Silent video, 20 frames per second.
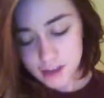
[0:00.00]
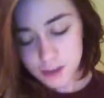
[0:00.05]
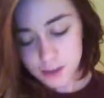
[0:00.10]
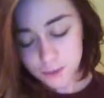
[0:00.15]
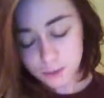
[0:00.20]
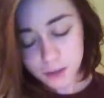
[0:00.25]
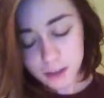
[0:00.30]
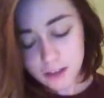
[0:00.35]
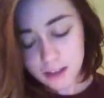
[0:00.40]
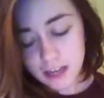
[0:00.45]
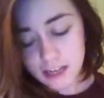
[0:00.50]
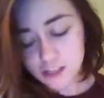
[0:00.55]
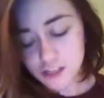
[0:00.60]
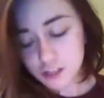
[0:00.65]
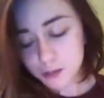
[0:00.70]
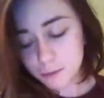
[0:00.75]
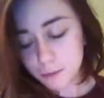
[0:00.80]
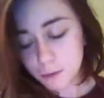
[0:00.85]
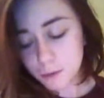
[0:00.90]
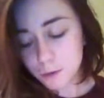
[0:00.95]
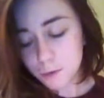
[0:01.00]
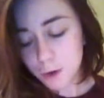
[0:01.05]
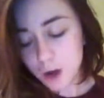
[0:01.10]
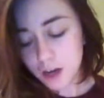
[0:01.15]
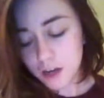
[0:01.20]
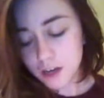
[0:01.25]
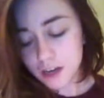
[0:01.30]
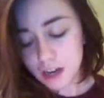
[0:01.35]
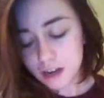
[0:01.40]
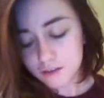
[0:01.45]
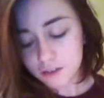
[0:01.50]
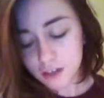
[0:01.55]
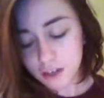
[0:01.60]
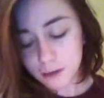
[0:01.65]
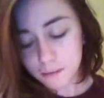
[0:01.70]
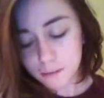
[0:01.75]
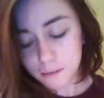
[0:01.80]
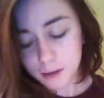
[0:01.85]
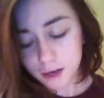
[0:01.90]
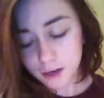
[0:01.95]
To realize your moonwalk can never
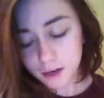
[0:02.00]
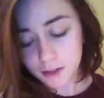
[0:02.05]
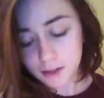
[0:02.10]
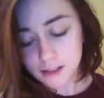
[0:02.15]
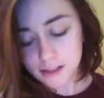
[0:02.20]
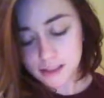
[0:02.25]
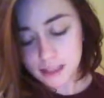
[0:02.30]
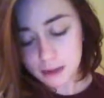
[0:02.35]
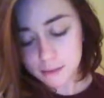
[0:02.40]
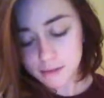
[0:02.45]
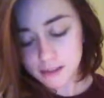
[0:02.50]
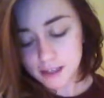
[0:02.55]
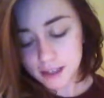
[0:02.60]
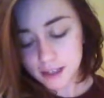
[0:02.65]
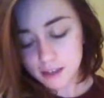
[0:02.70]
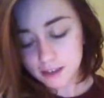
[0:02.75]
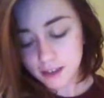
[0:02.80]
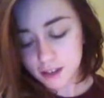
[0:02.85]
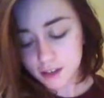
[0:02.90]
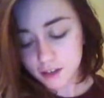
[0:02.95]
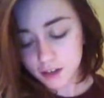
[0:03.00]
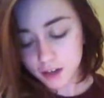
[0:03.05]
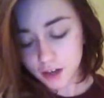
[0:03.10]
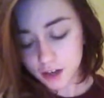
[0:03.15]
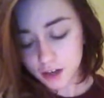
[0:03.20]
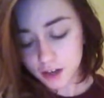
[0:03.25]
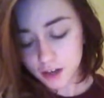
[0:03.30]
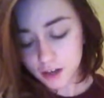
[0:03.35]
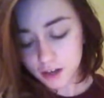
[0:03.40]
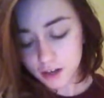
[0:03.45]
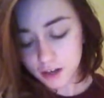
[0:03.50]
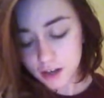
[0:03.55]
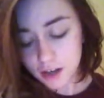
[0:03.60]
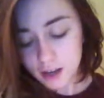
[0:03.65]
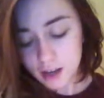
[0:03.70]
compare to the steps that lead to her.